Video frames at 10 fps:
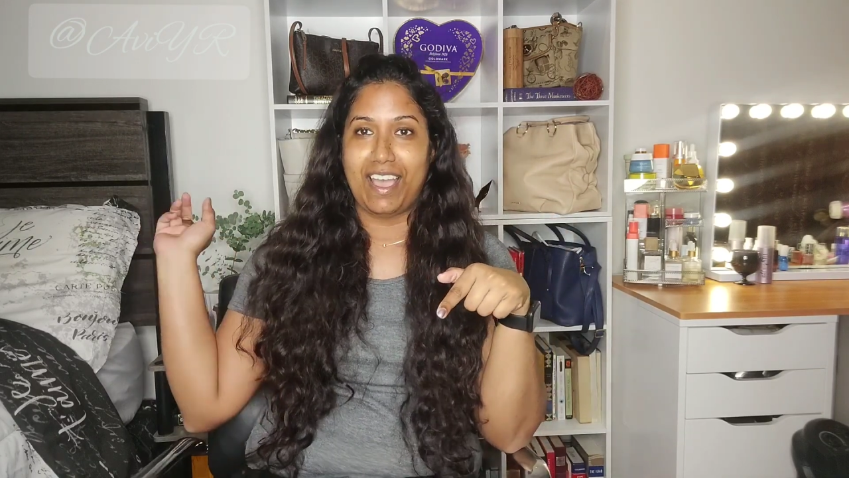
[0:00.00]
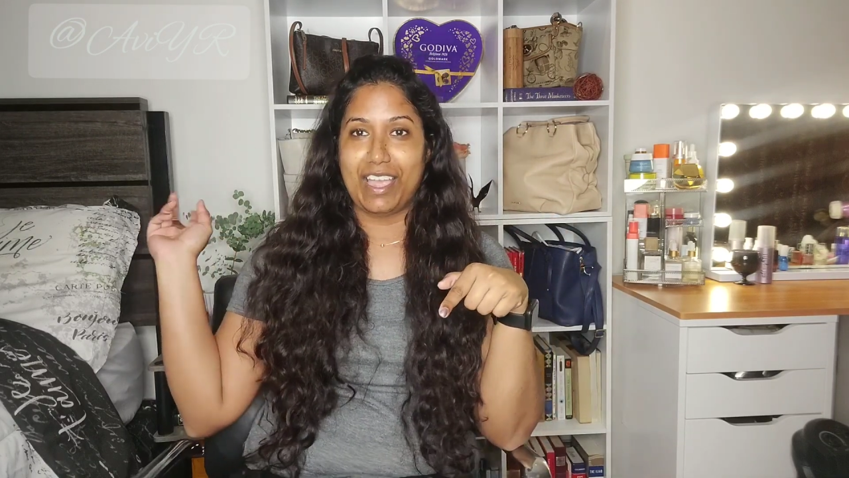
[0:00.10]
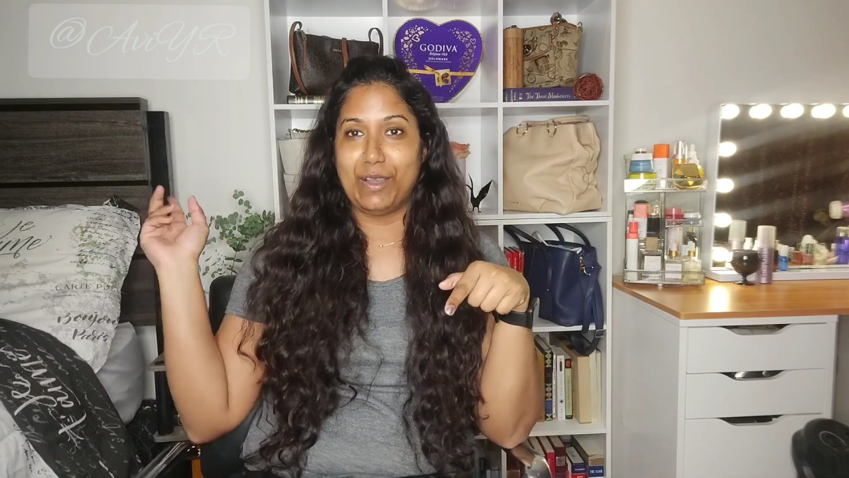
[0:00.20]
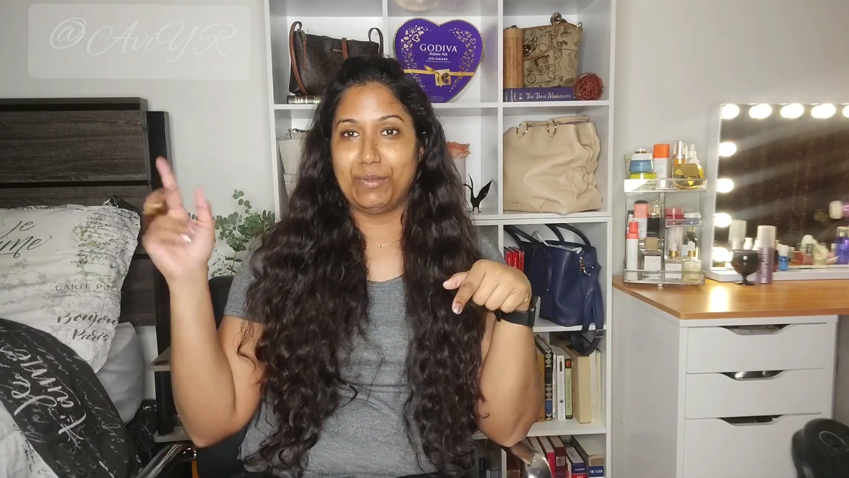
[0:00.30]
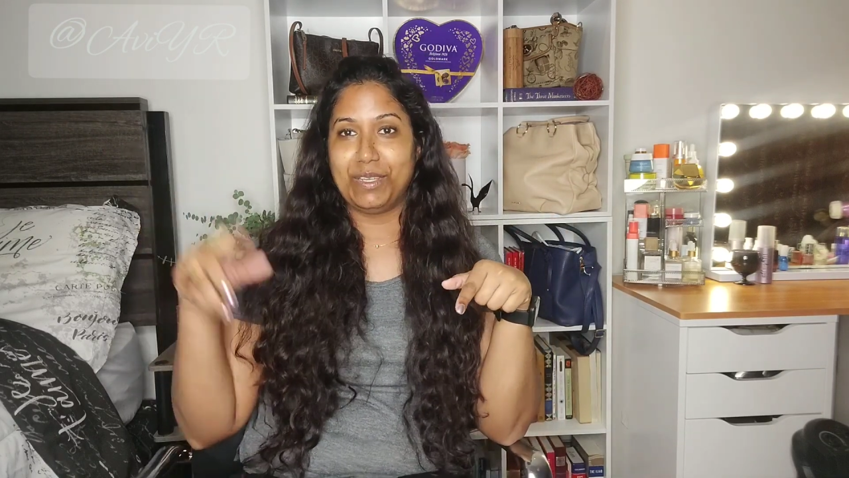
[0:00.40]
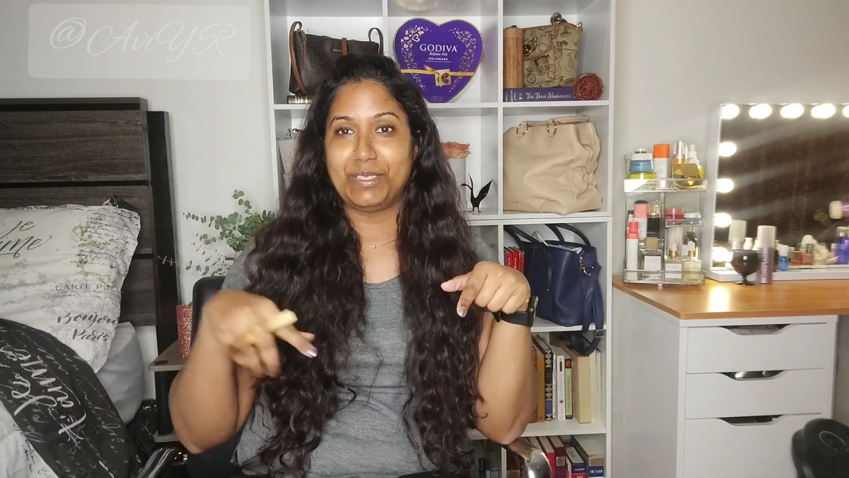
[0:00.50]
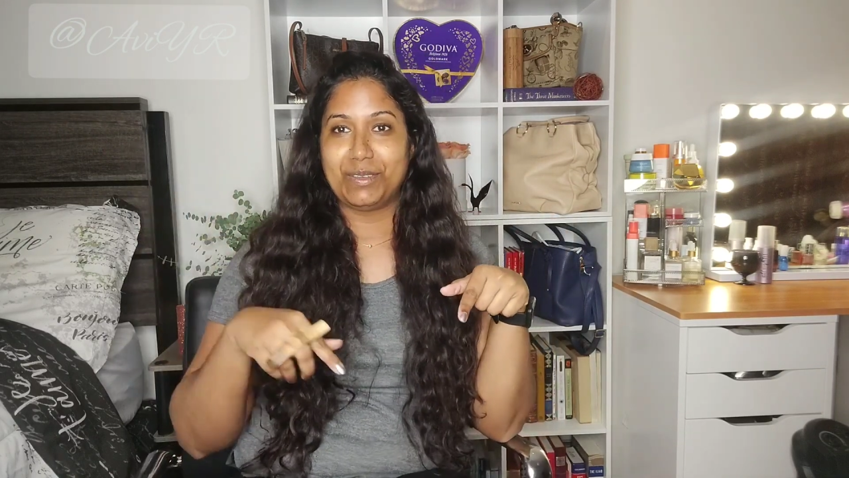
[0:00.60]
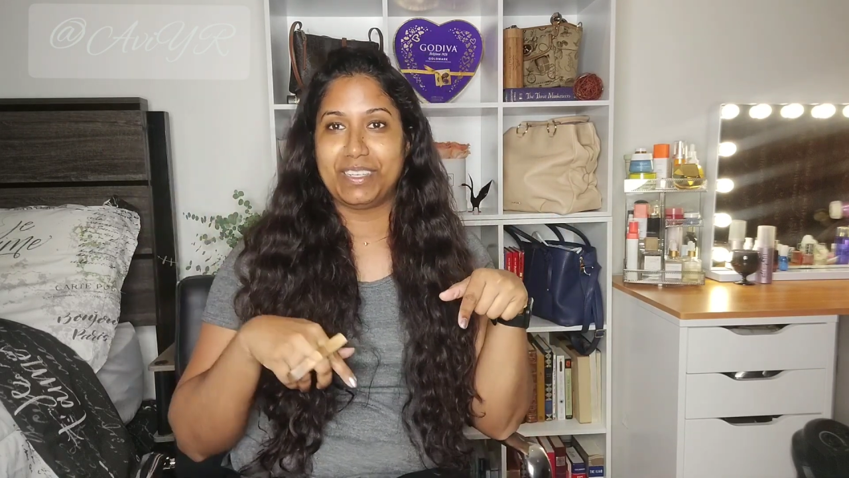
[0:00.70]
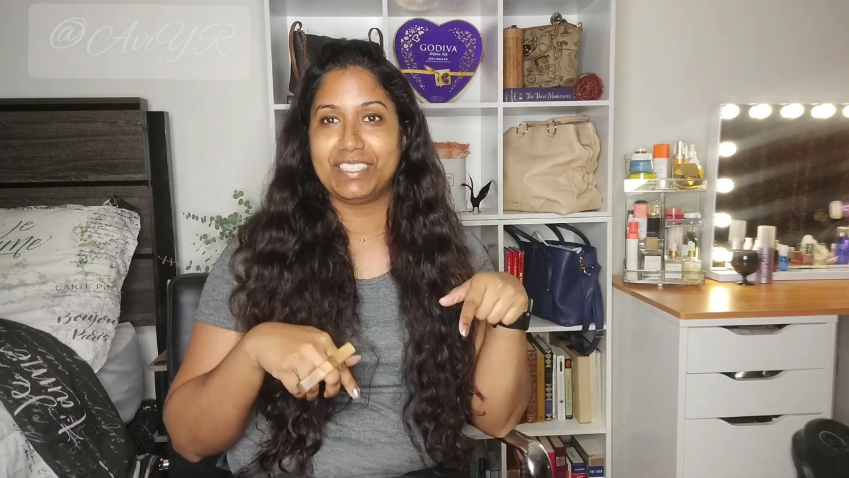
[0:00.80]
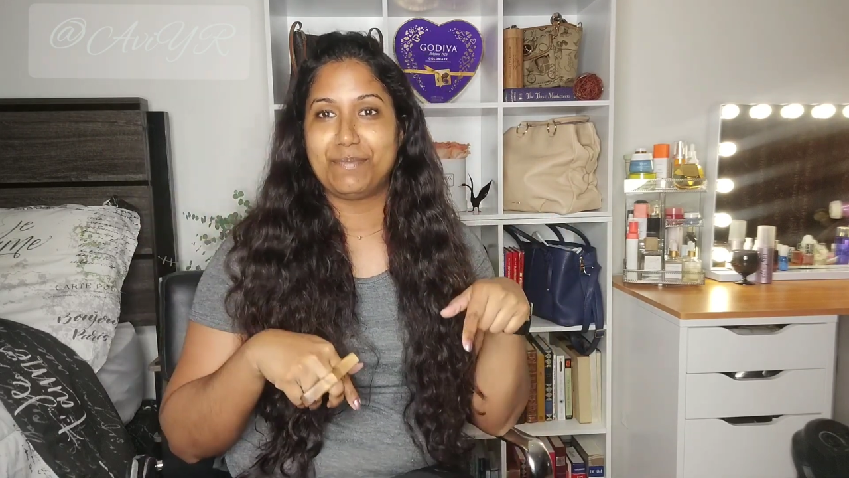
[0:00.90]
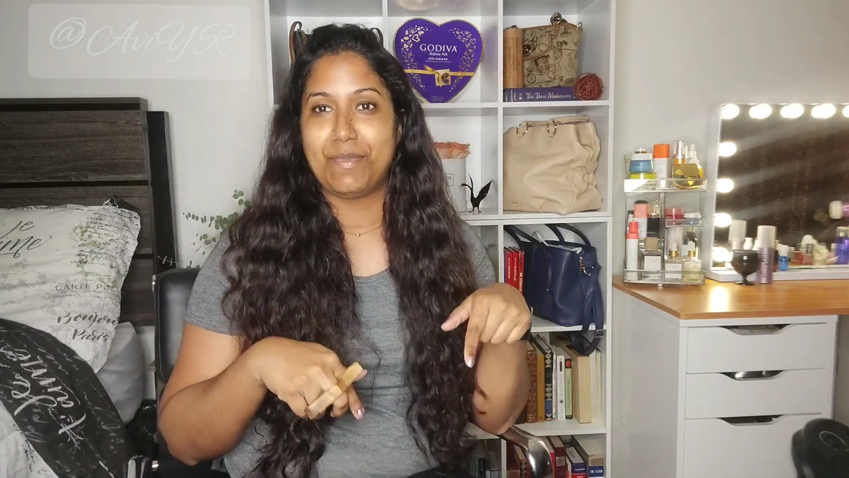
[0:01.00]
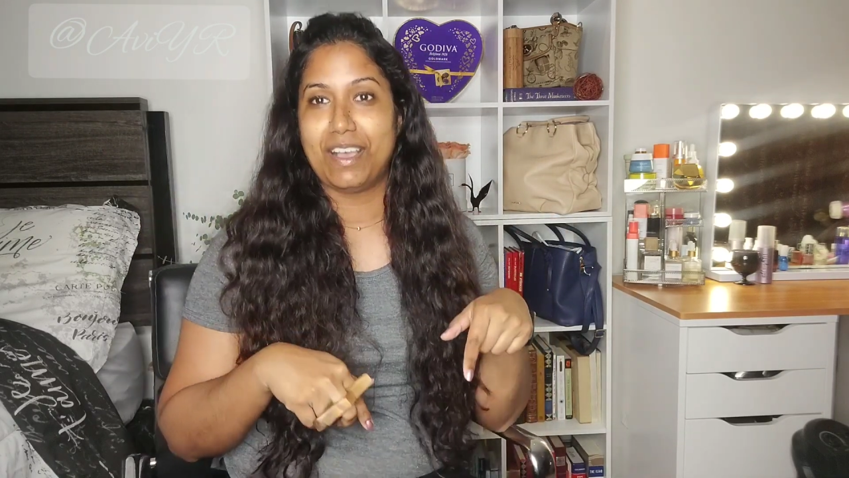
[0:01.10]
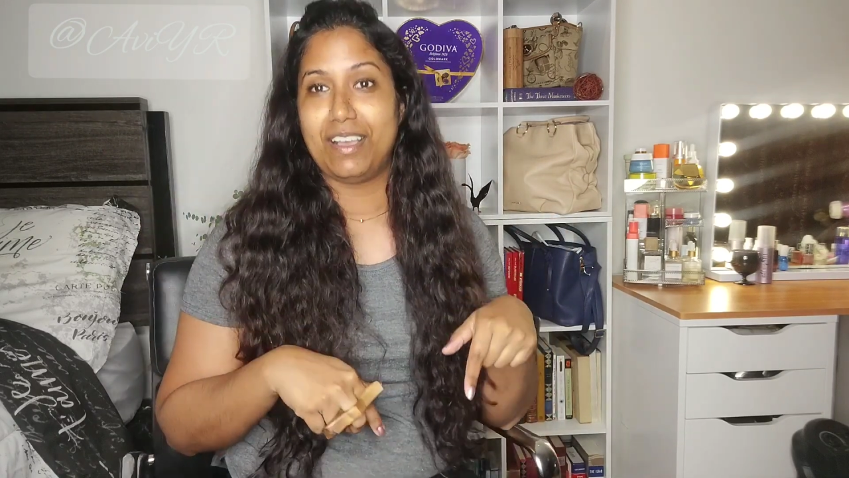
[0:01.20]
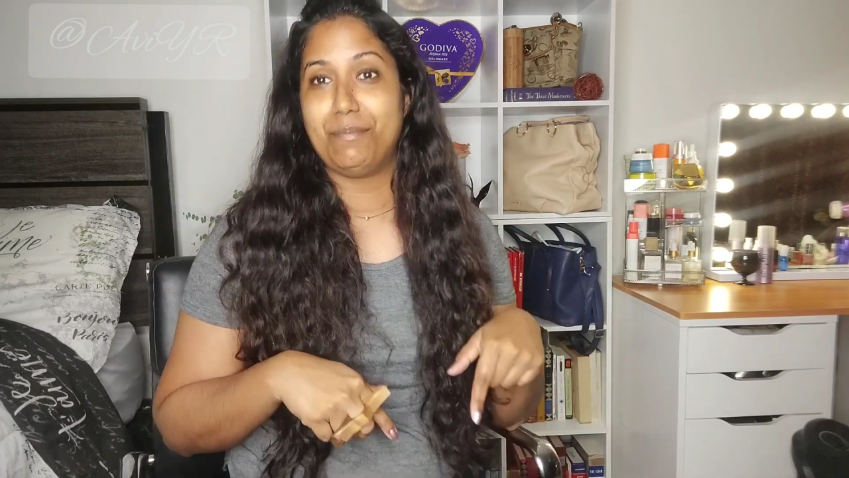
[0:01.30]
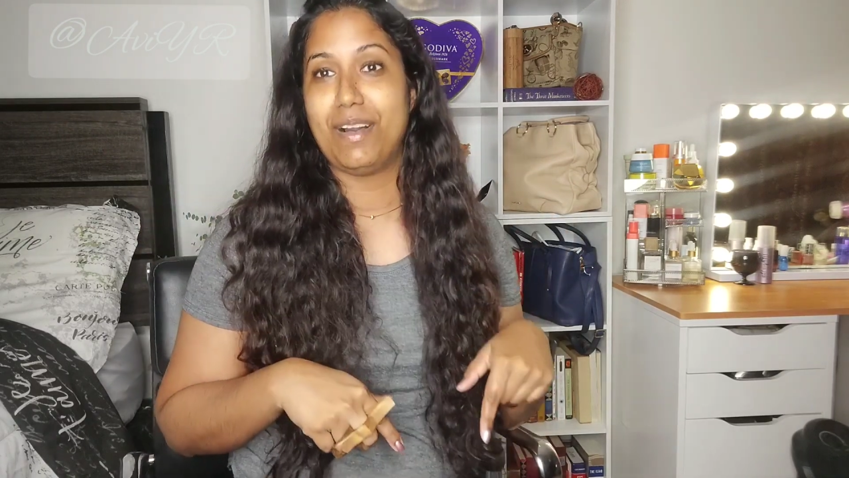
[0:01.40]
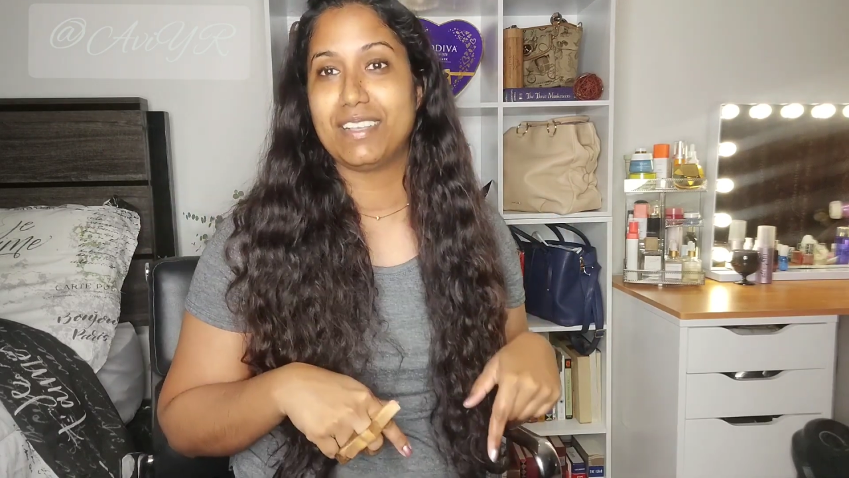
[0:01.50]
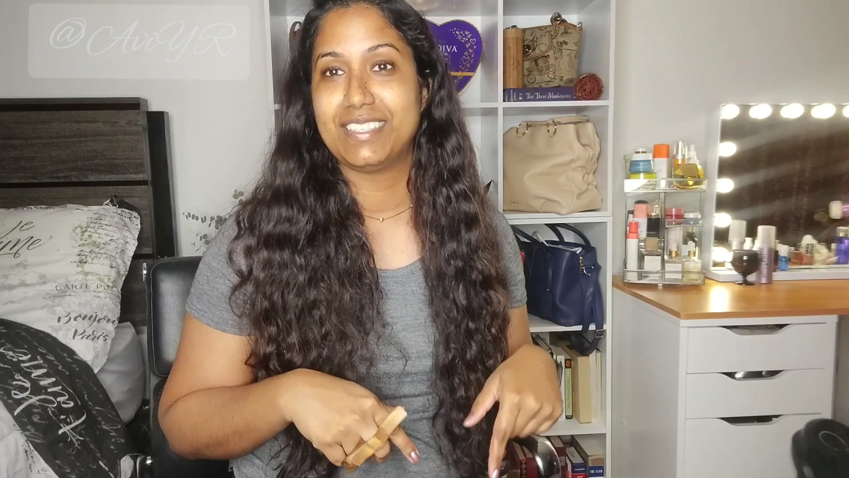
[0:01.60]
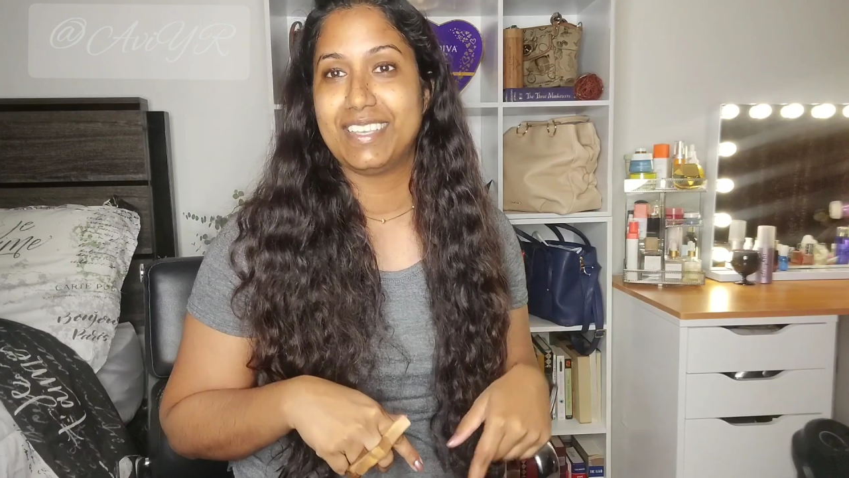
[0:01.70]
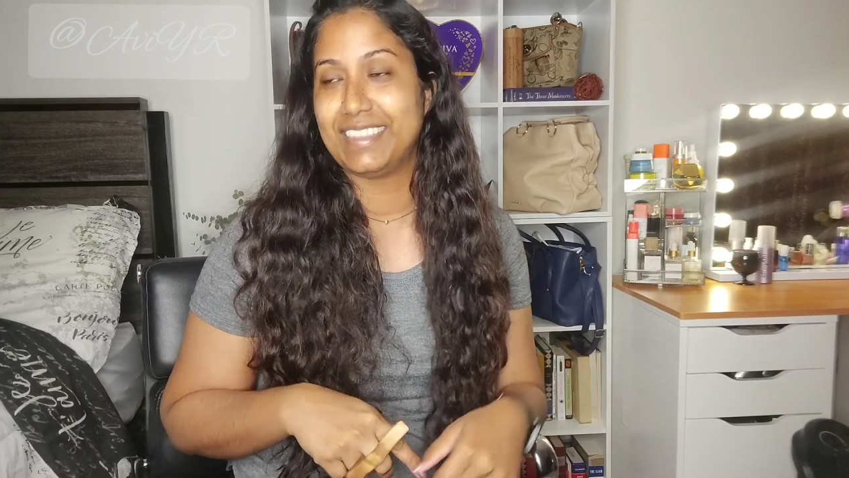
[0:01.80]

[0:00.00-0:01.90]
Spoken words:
I hope you enjoyed this unboxing,